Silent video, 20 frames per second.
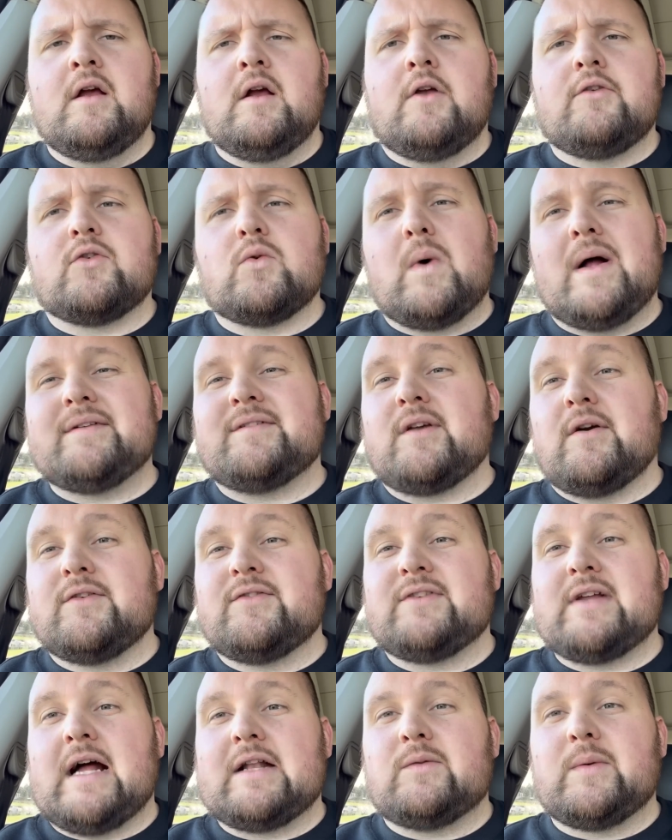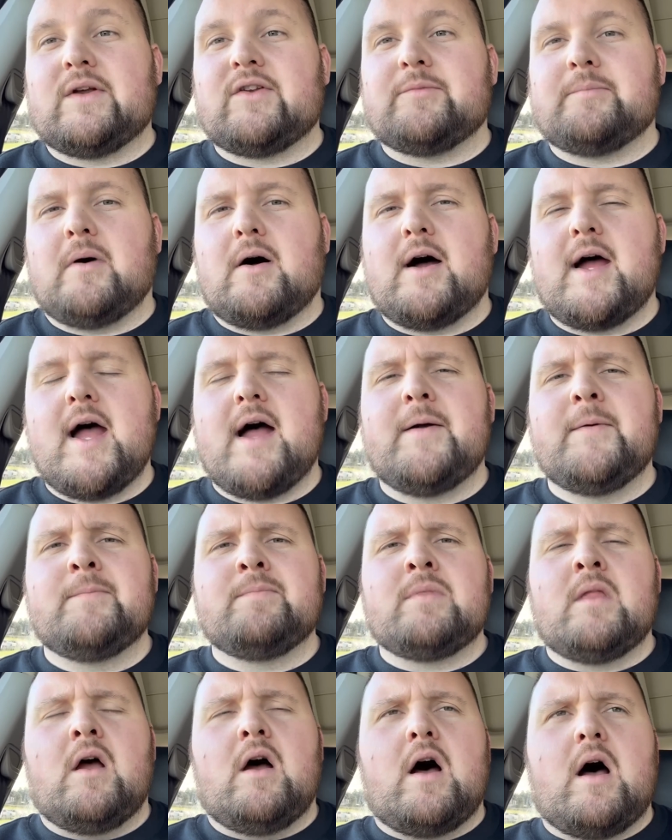So once those start to expire,
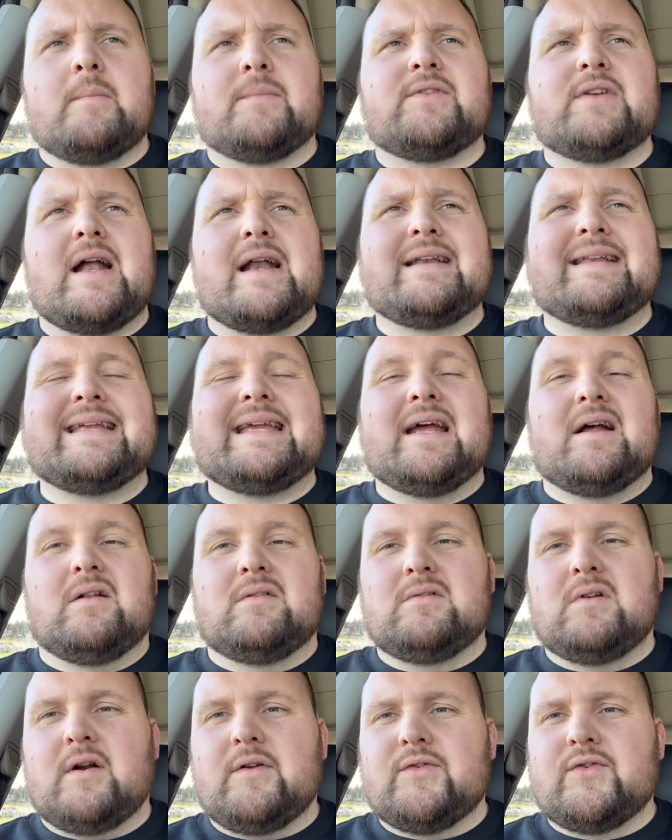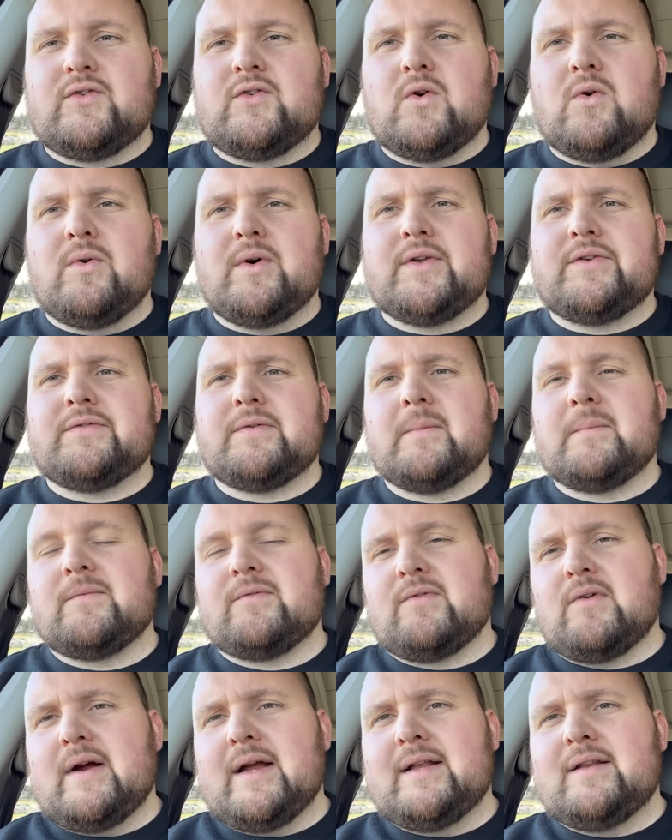I'm starting to get a lot of stories from
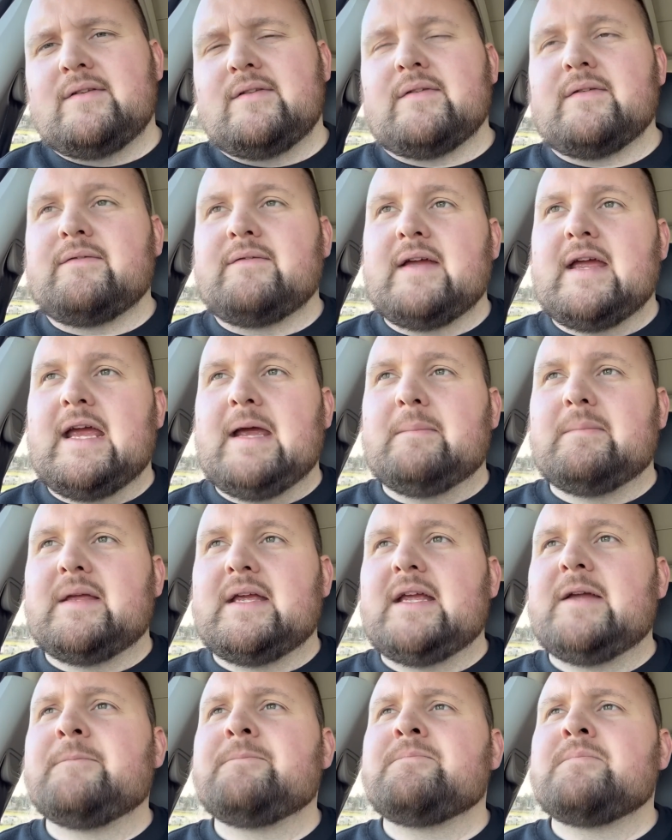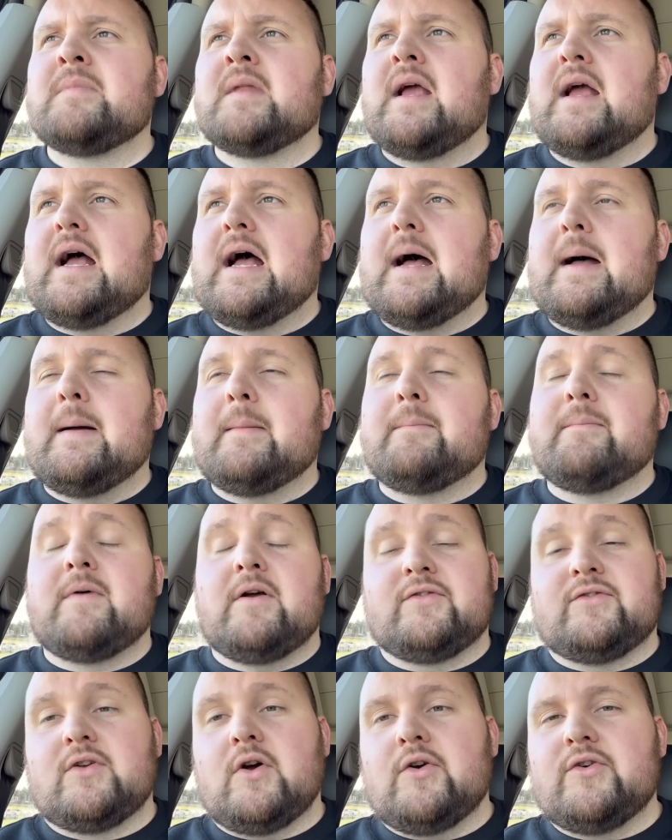friends, family, um,
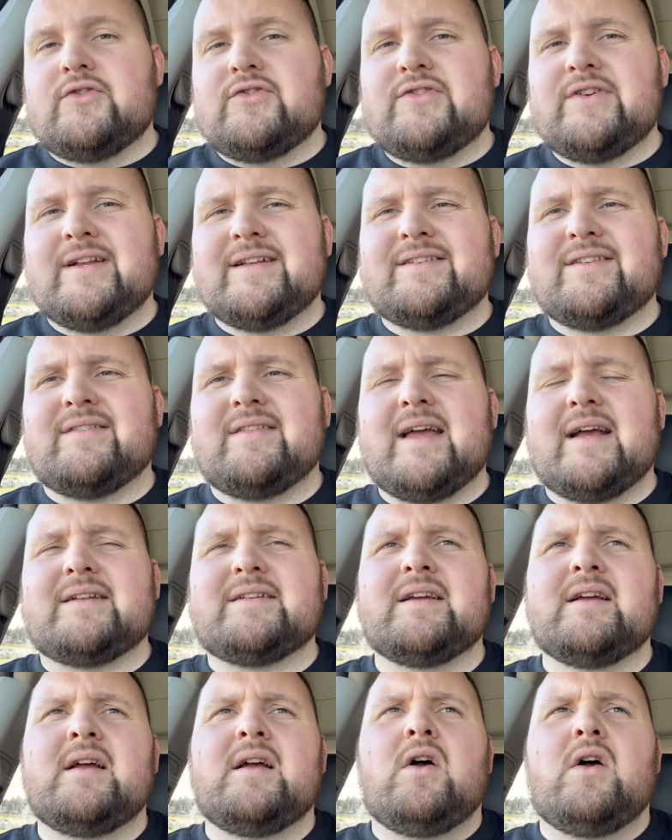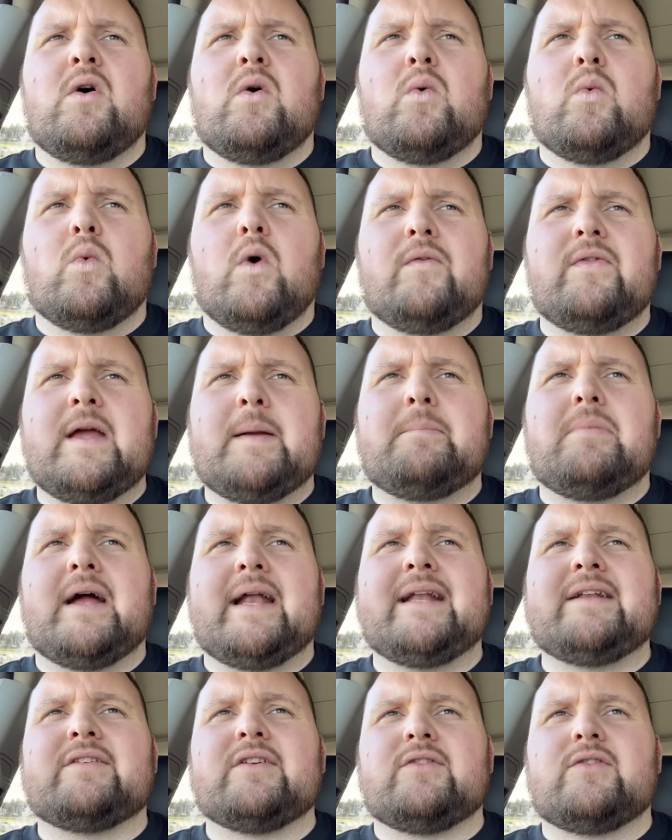associates that what they're
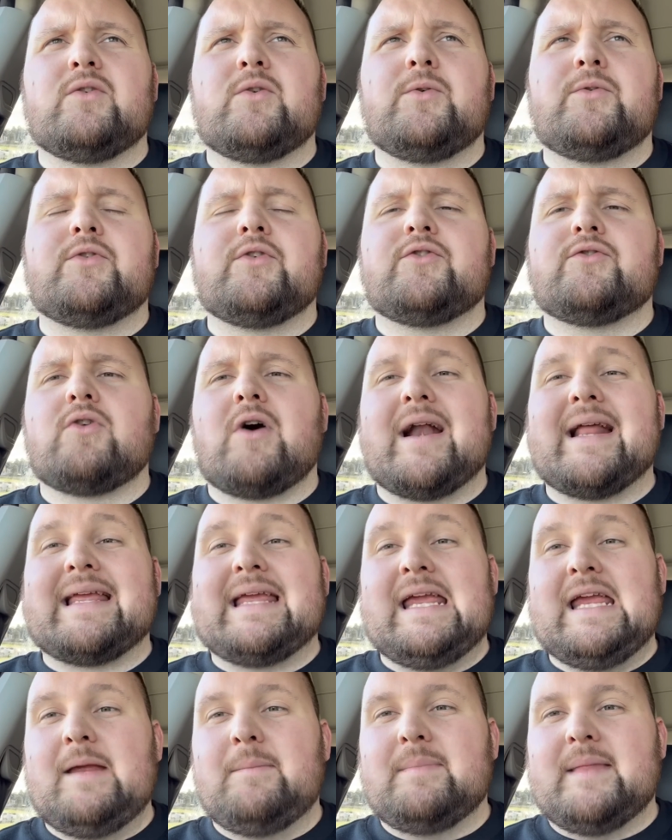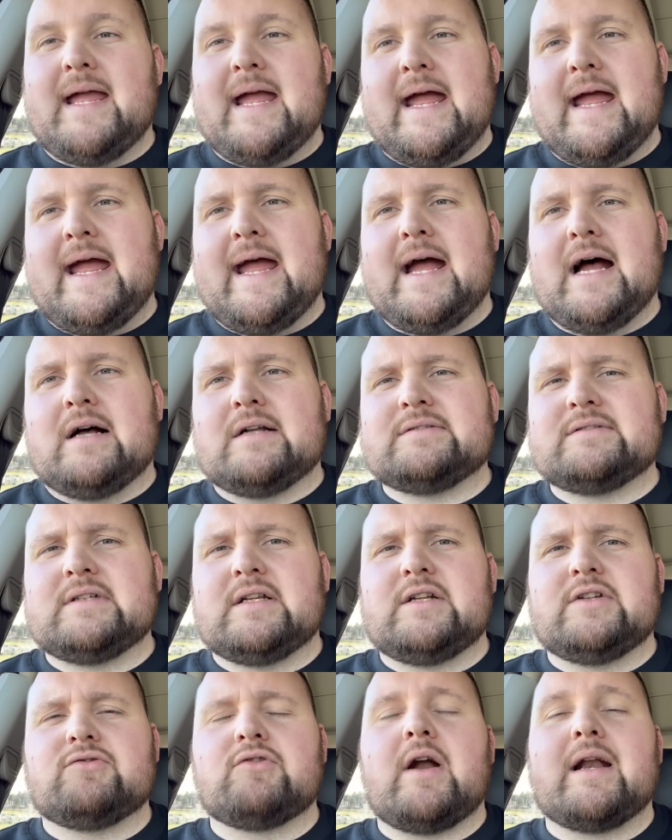planning to do to try to keep their house
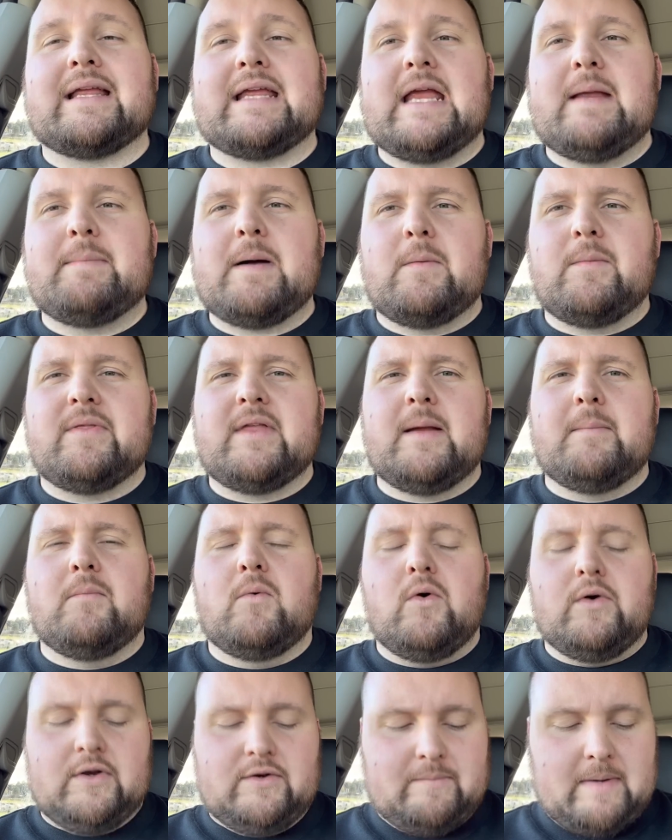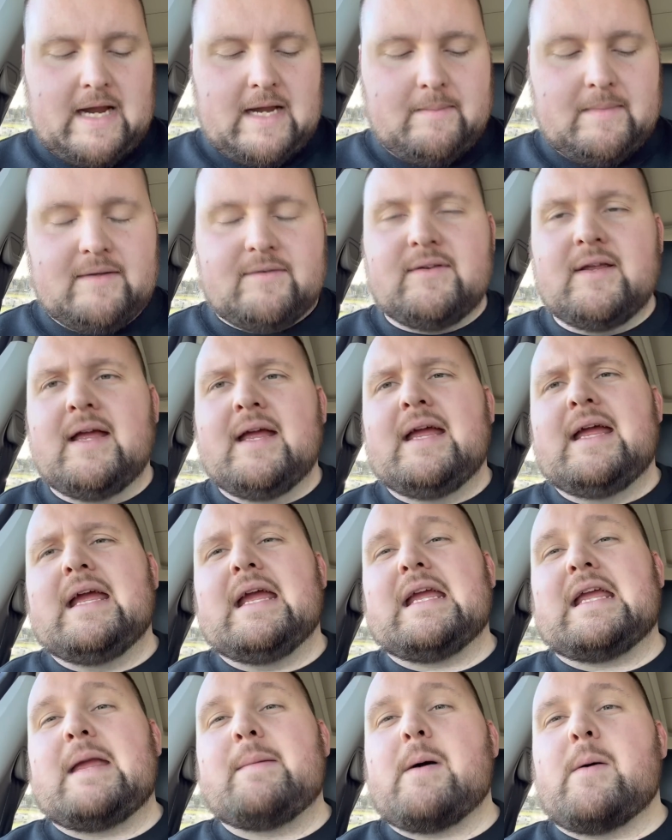and try to keep up with their mortgage payments
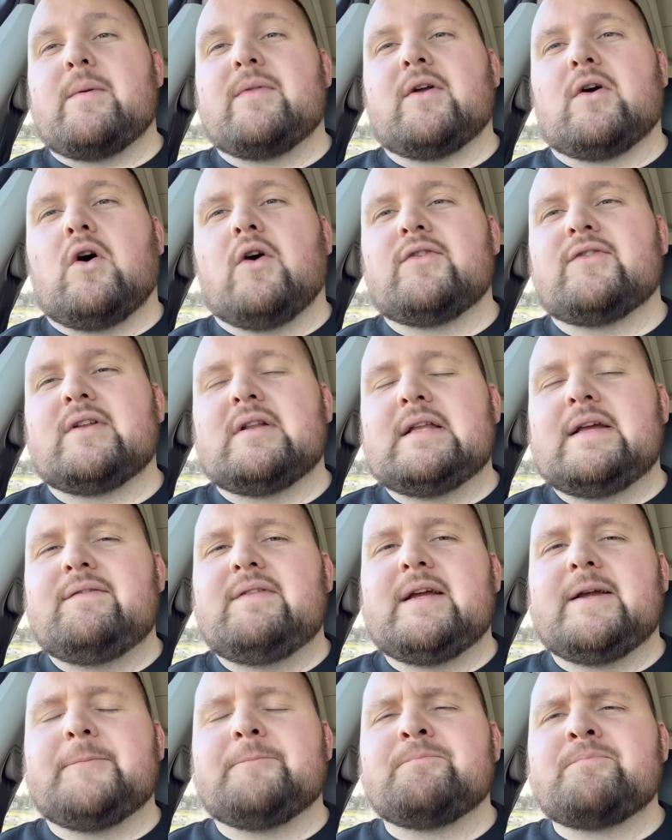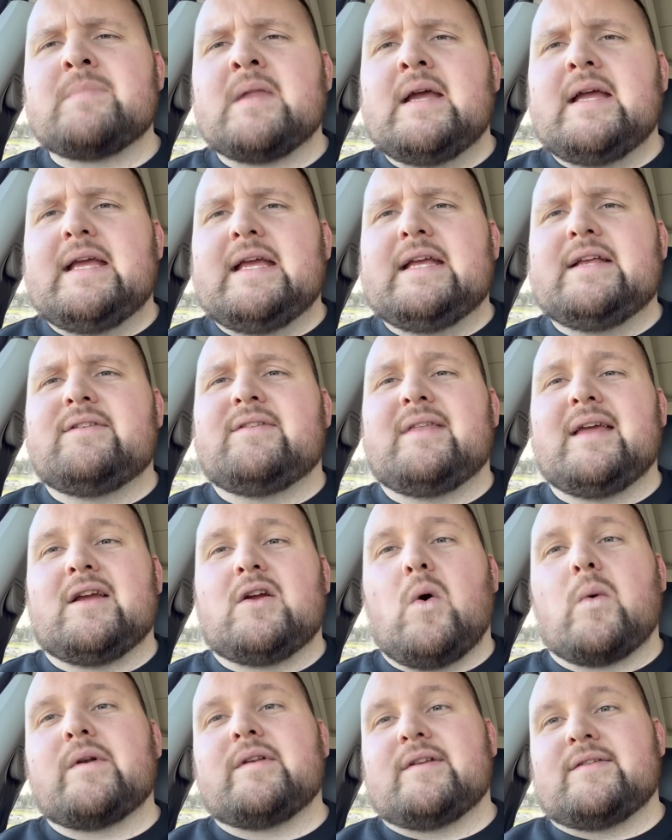and keep up with the cost of living is they're
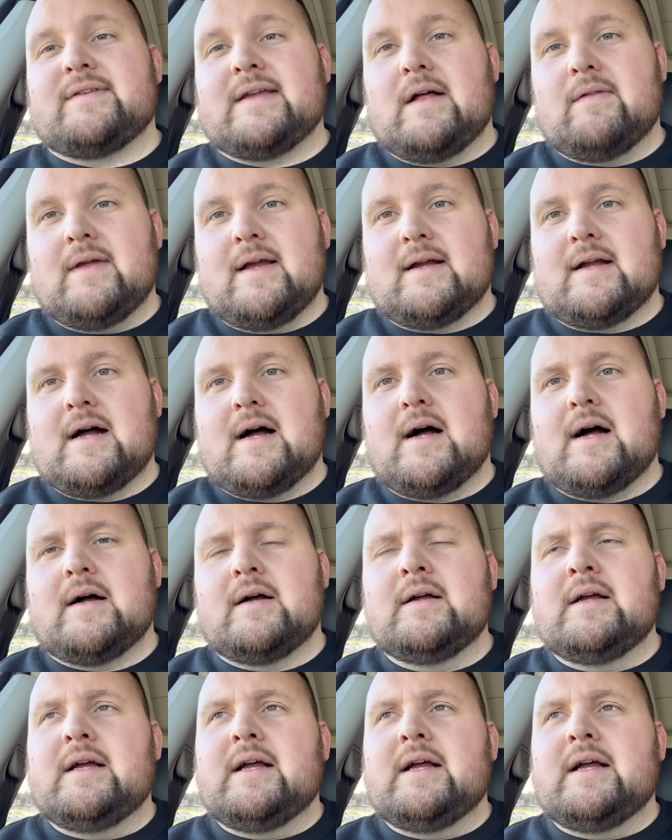going to sell their car.